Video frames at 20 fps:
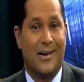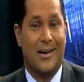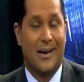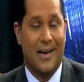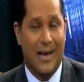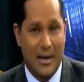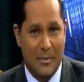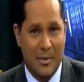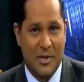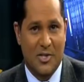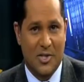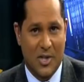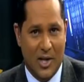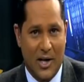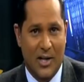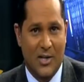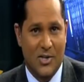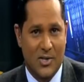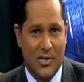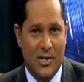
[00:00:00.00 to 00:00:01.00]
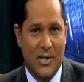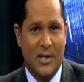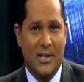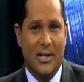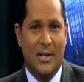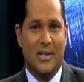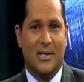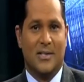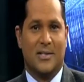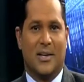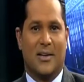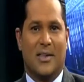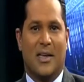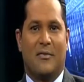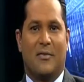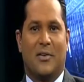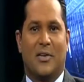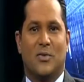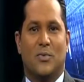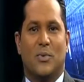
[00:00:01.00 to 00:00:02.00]
climate change,
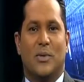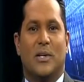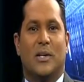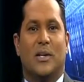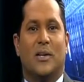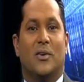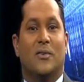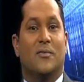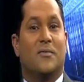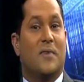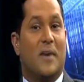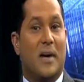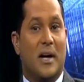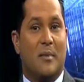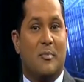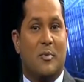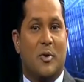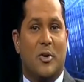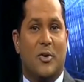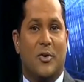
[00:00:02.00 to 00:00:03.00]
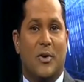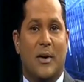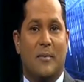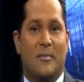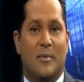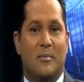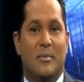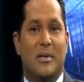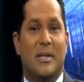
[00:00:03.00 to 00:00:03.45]
South Africa's working on fire program,